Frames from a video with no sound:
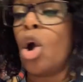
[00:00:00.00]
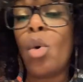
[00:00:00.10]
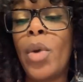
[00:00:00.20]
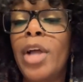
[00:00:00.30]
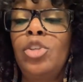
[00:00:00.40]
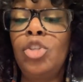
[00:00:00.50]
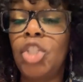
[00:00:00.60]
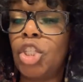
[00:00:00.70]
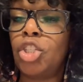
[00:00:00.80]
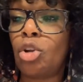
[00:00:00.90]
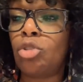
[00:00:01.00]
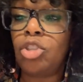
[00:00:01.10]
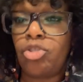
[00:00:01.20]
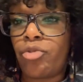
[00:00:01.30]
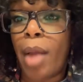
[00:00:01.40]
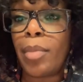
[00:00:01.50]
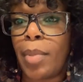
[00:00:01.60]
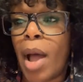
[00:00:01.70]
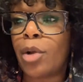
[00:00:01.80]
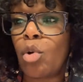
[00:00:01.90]
Oh, well, you just chose to grab a
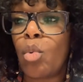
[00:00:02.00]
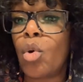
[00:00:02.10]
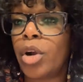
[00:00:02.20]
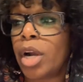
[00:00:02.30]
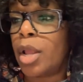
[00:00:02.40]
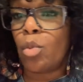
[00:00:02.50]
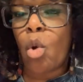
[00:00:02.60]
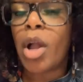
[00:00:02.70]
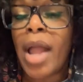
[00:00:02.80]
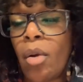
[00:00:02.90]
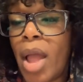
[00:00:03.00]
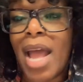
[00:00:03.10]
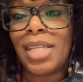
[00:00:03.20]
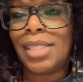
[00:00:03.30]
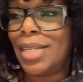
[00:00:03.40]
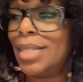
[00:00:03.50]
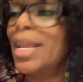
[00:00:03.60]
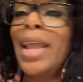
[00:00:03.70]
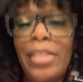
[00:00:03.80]
bottle of water and walk out as is.